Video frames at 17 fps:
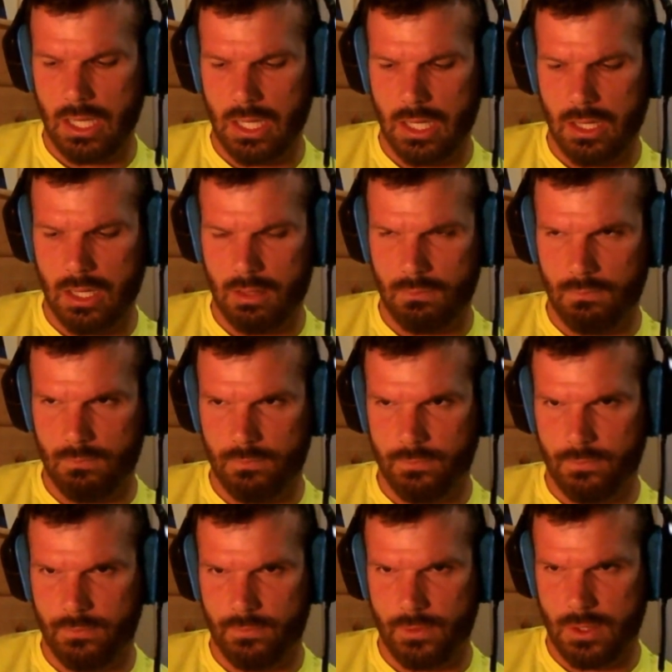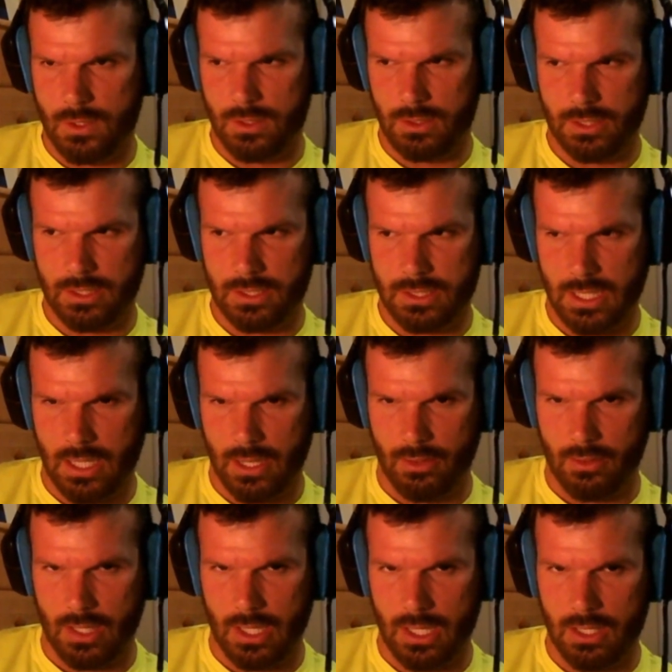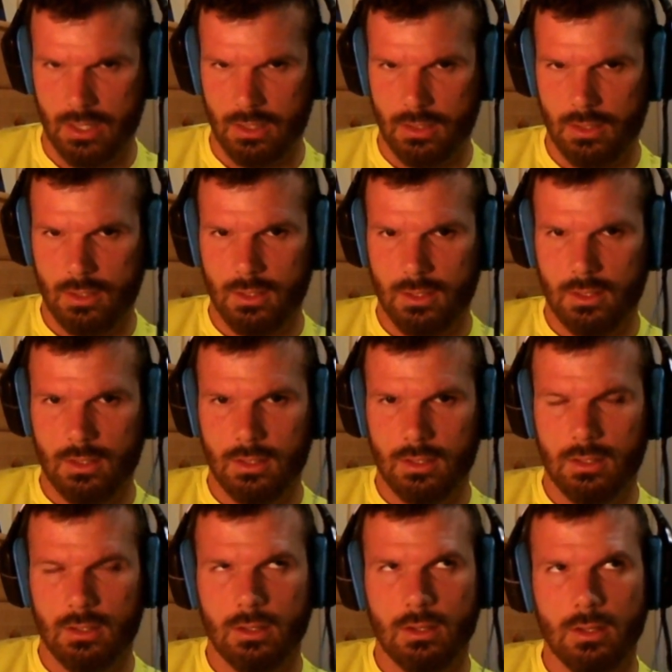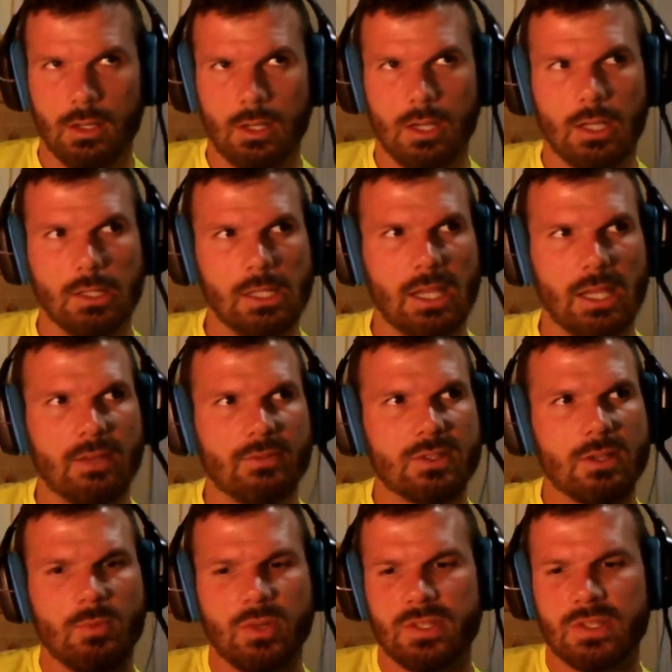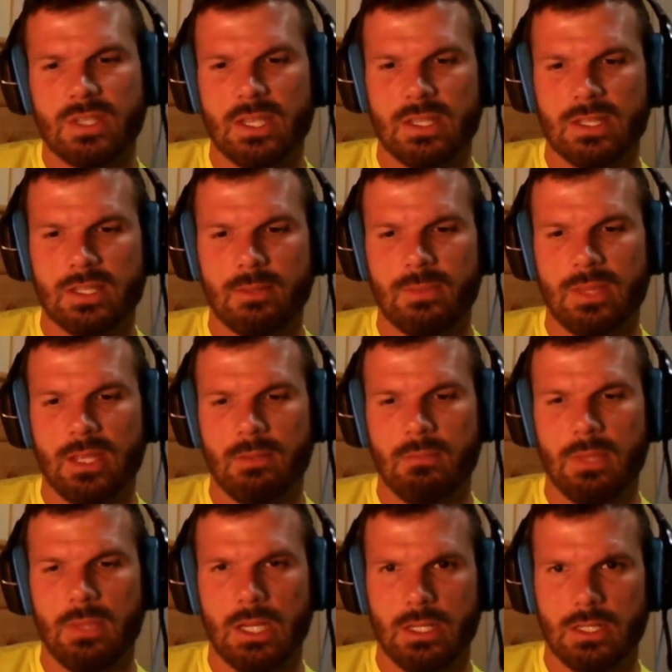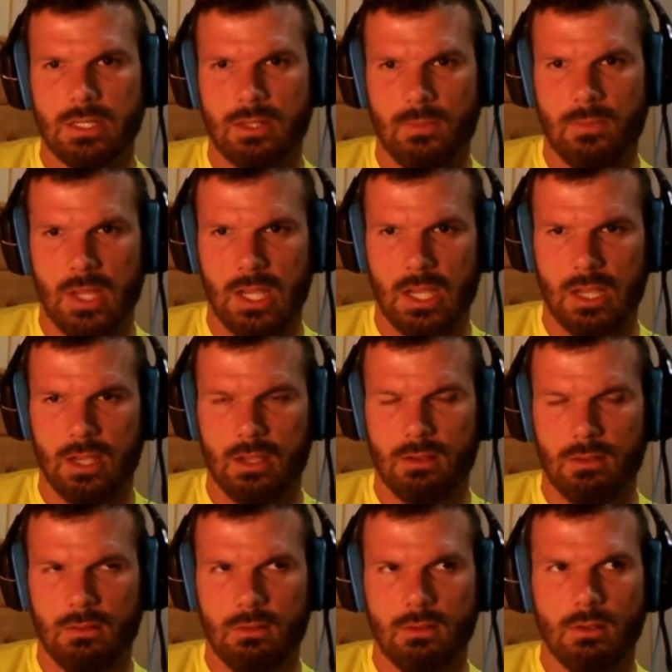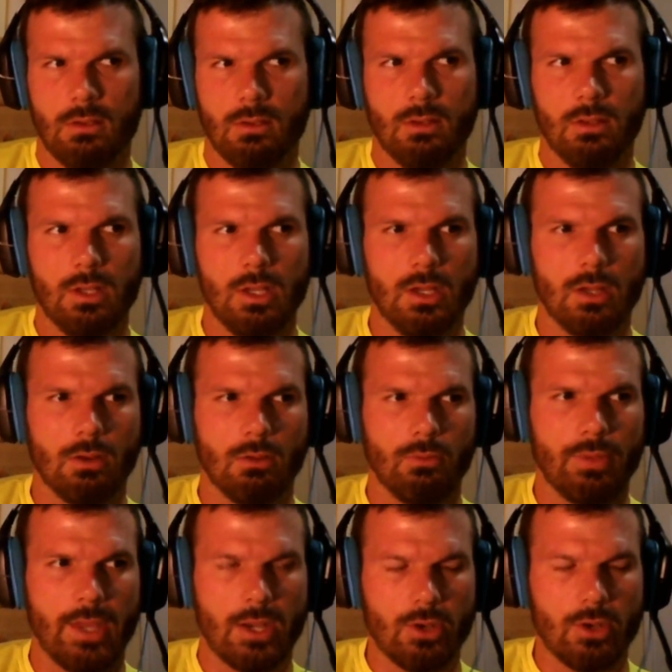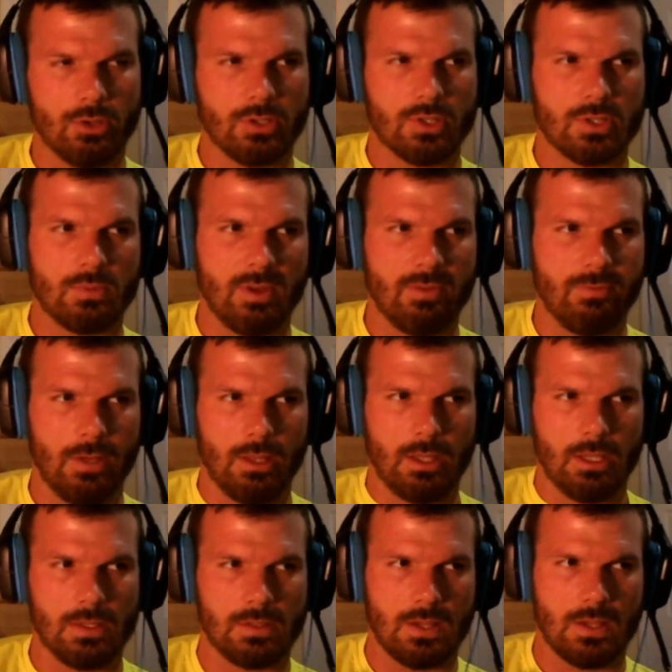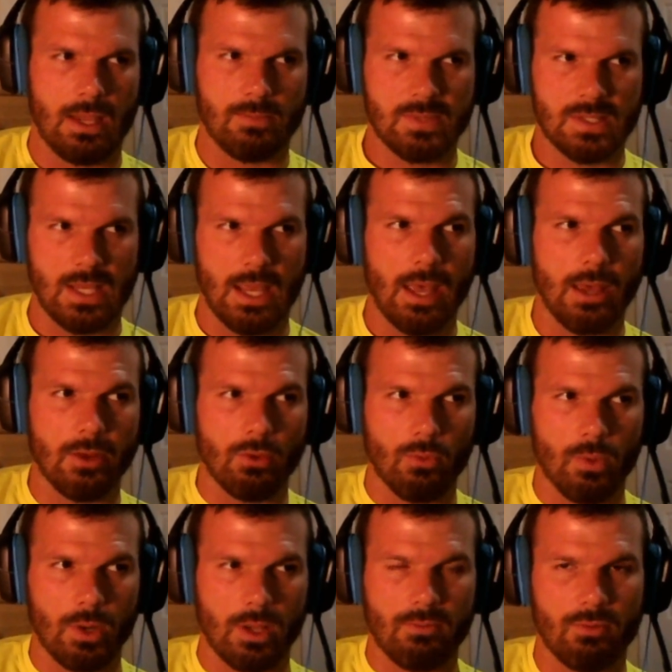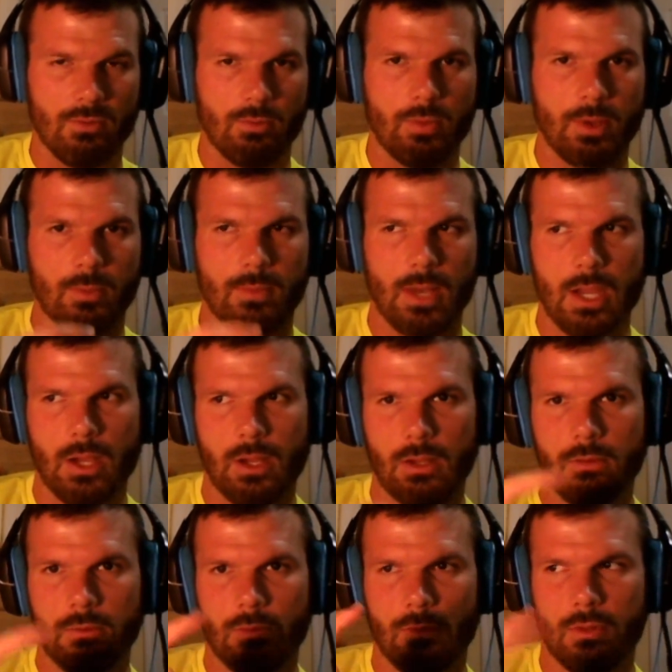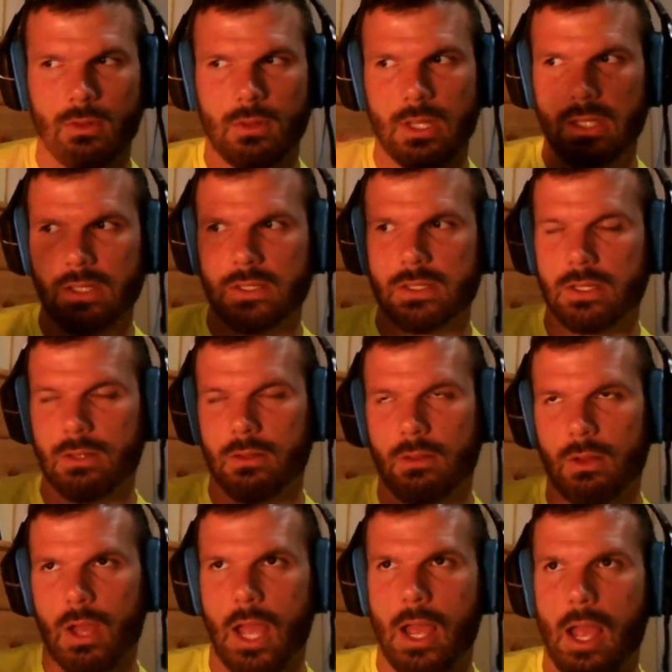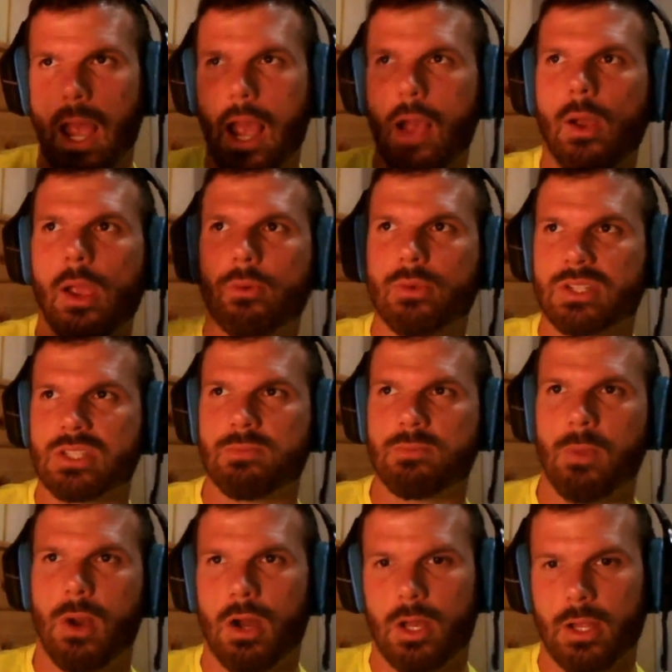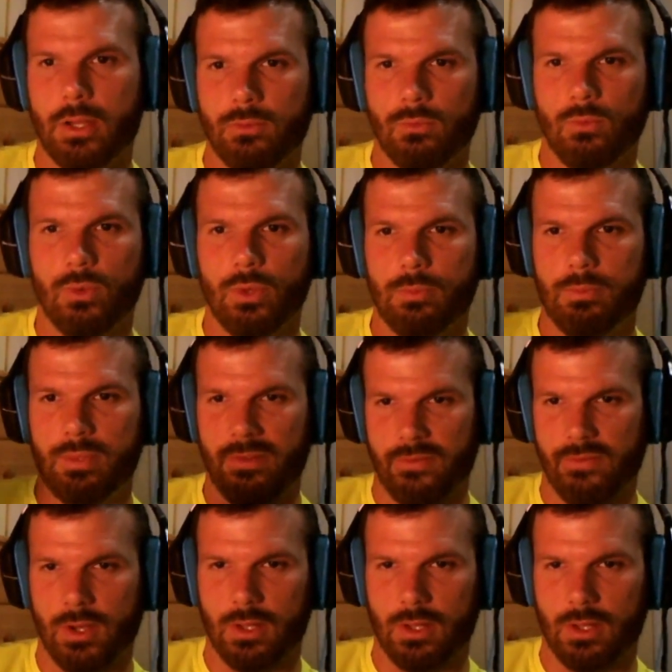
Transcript: involuntary. Like if someone says something mean to me, that hurts my feelings. I'm sad or whatever. But the things, how I respond would be